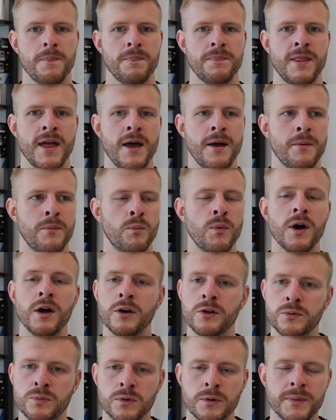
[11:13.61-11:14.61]
their
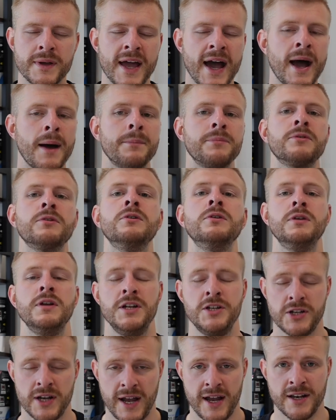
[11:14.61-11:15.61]
world will be absolutely
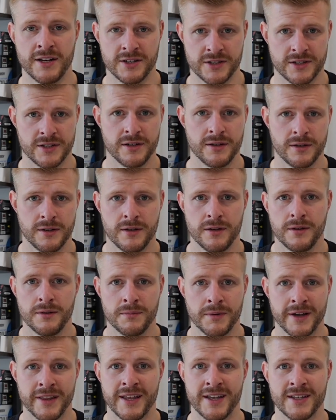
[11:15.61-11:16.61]
changed
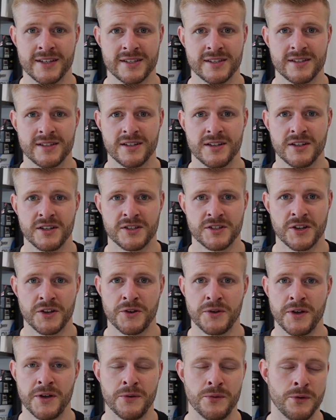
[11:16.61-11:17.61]
by this.
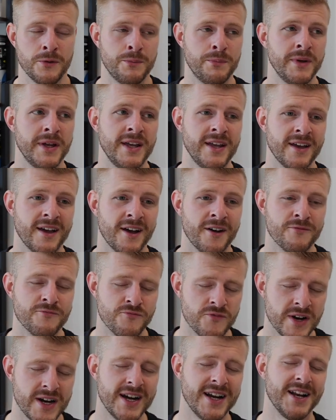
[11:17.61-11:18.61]
So it would be a
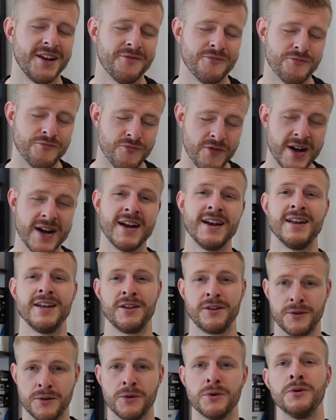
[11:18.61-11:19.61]
really, really
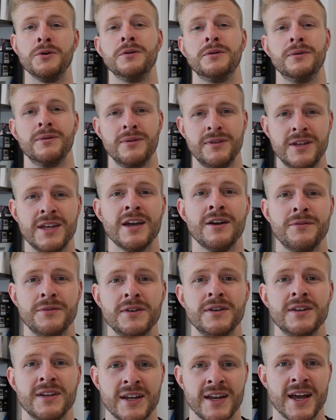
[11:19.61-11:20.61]
good
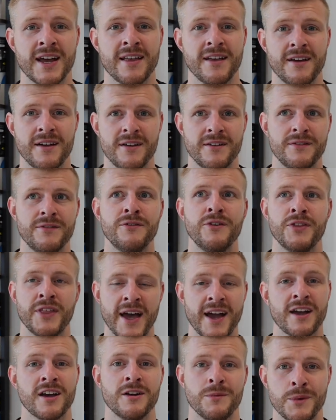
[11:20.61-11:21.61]
gift to get for
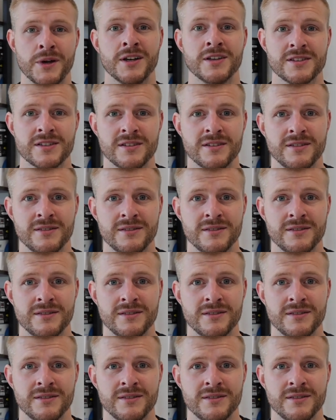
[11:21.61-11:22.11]
that kind of person.